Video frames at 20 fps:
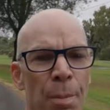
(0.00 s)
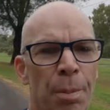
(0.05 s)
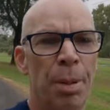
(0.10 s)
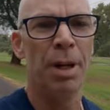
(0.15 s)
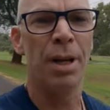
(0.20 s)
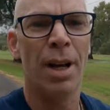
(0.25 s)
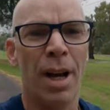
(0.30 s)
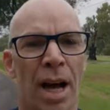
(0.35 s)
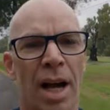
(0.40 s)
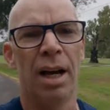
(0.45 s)

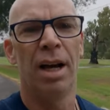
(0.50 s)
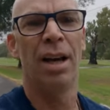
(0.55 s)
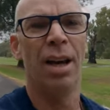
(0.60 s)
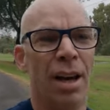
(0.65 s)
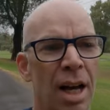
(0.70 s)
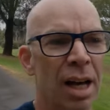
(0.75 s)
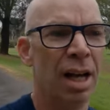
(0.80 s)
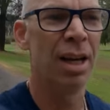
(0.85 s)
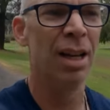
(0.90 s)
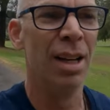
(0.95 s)
but
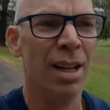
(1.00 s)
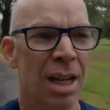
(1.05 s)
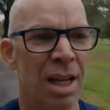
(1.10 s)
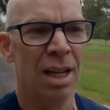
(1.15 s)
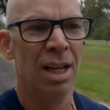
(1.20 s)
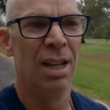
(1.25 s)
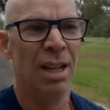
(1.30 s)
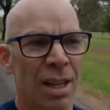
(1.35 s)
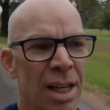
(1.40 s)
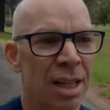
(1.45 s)

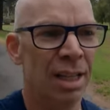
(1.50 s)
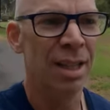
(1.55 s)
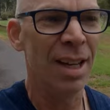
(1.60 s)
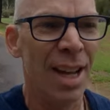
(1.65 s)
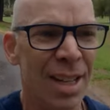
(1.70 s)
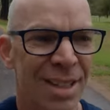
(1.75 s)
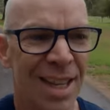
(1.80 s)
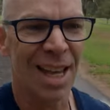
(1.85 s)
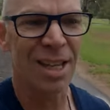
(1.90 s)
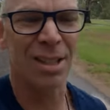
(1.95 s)

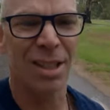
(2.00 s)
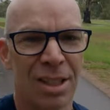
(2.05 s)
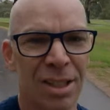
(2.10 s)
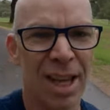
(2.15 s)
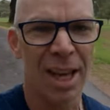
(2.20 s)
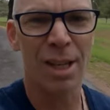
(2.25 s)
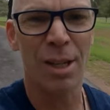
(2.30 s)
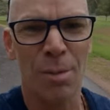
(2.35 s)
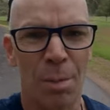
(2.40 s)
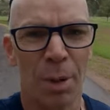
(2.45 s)
yeah, it's actually
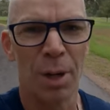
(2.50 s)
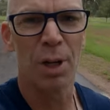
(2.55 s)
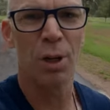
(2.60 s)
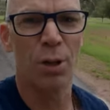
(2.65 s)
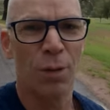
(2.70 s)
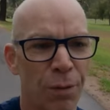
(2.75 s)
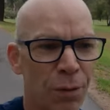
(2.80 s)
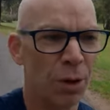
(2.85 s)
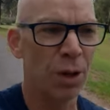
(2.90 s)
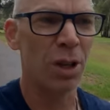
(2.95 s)
taking pretty
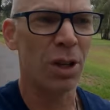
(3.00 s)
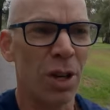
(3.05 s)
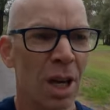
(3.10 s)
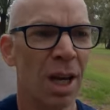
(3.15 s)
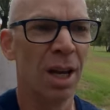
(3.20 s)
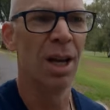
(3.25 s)
good footage.